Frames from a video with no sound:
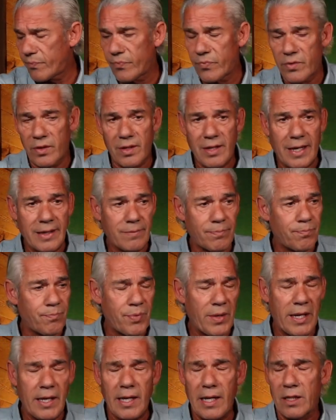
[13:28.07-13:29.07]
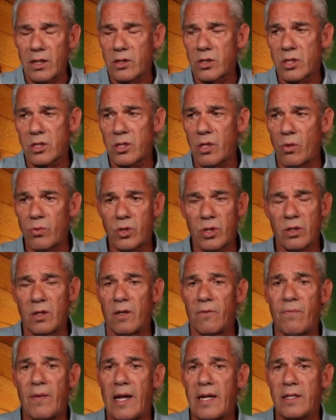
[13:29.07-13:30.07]
like being at a social
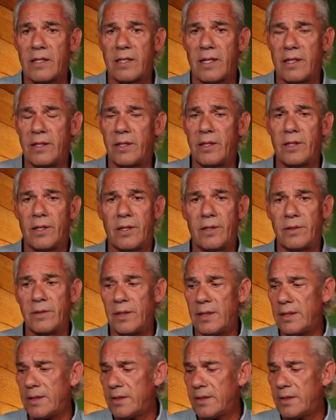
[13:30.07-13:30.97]
event and your